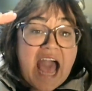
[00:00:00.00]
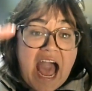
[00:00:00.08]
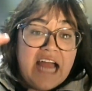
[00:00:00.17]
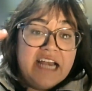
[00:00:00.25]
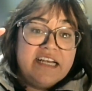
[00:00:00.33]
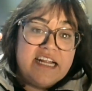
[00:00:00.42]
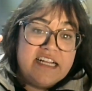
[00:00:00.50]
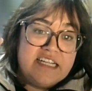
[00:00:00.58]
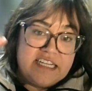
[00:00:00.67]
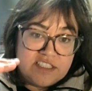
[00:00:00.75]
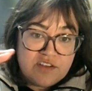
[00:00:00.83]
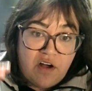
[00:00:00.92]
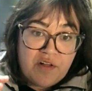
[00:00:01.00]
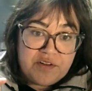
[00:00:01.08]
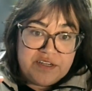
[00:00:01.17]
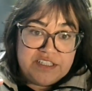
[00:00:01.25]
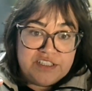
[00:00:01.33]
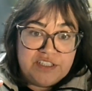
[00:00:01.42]
and it is
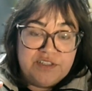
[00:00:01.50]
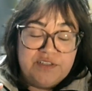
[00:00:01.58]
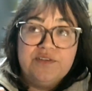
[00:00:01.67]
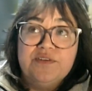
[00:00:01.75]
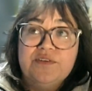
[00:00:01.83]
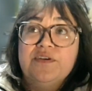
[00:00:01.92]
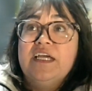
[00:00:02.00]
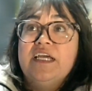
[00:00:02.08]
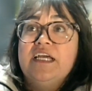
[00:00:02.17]
tolerant to